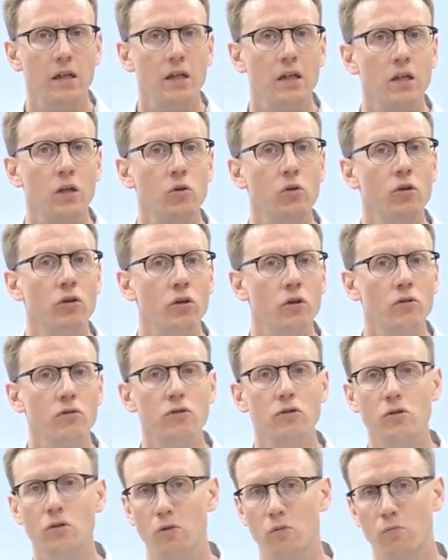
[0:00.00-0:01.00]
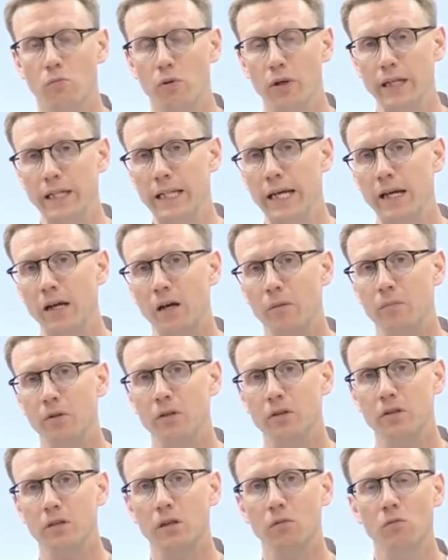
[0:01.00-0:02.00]
you can also bring that up. You
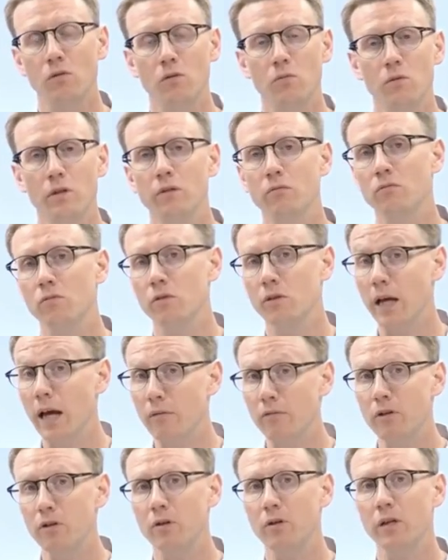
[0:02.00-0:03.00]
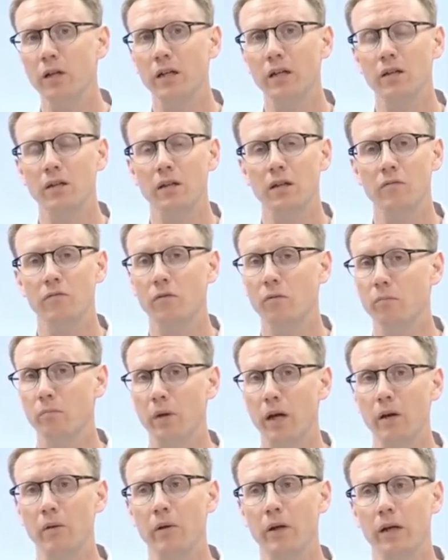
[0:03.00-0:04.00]
can say, well, we haven't heard anything from
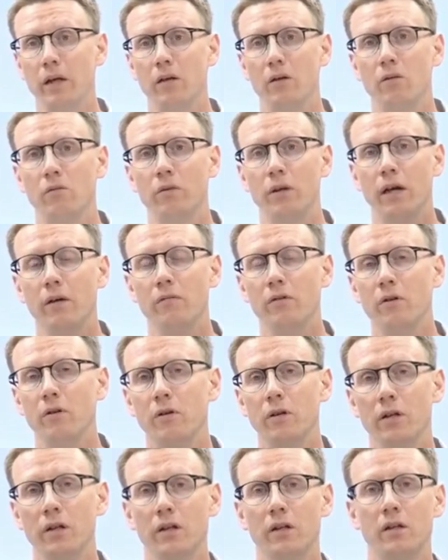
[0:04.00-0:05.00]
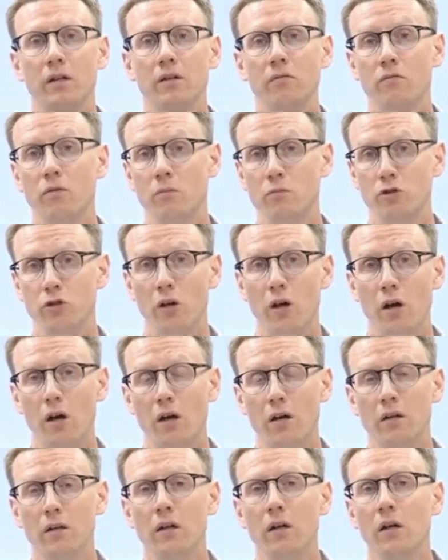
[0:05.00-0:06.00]
Mary, or we haven't heard anything from
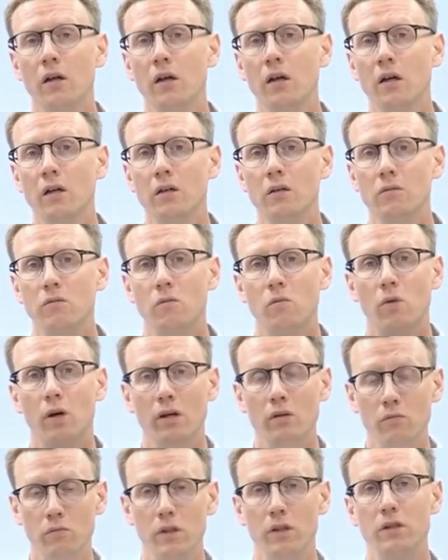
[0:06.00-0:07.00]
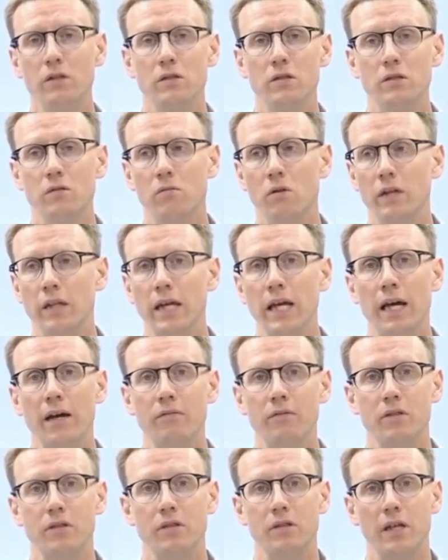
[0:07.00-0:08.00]
John. Well, why don't we listen to what they
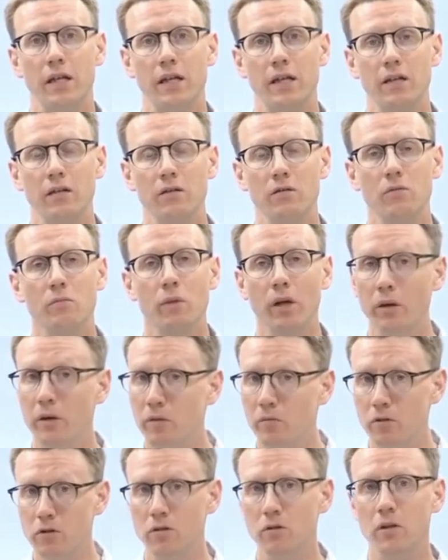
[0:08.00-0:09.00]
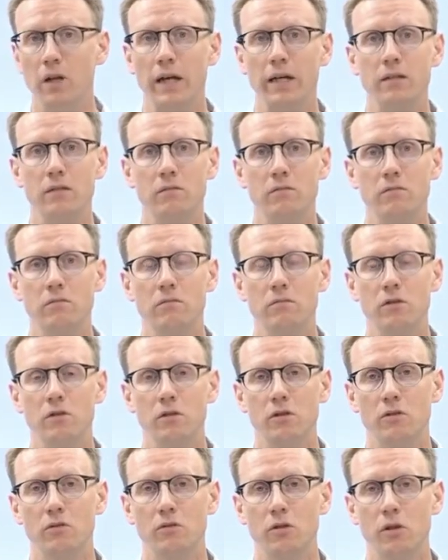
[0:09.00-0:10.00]
have to say? You know, Mary, would you like to
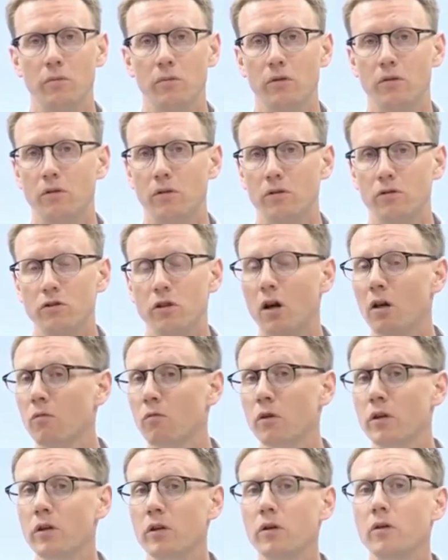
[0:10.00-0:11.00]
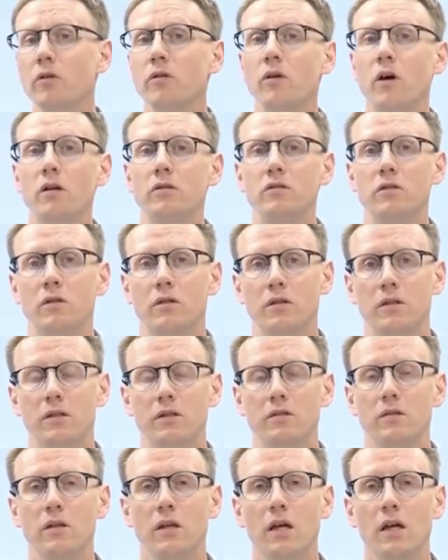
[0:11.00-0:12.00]
contribute? Or John, what are your thoughts on
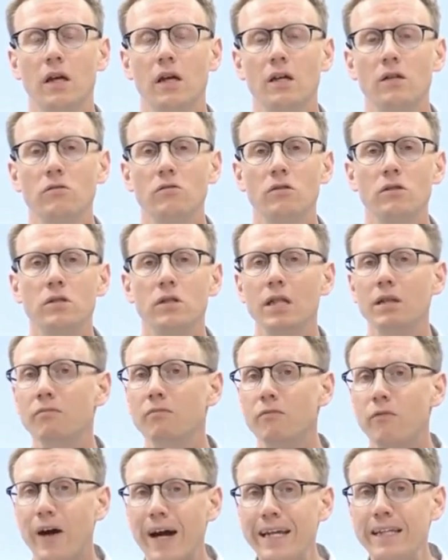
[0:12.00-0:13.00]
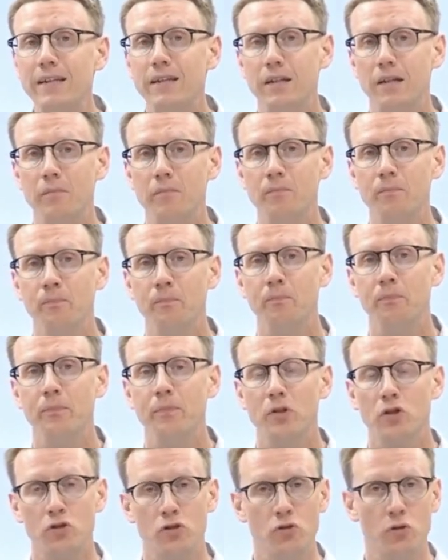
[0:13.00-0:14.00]
this? So just invite them
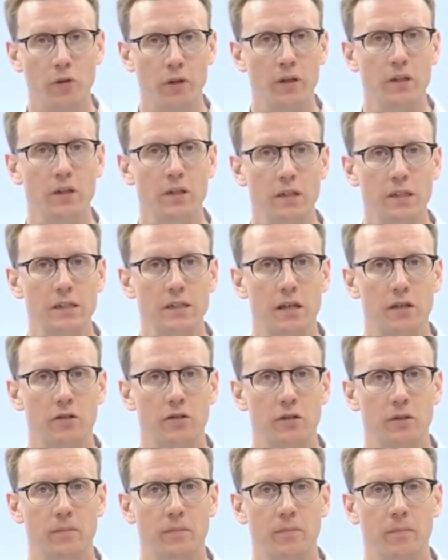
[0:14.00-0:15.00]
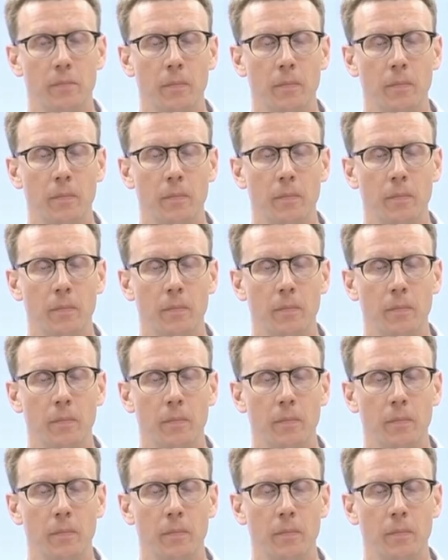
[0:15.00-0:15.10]
to join the discussion.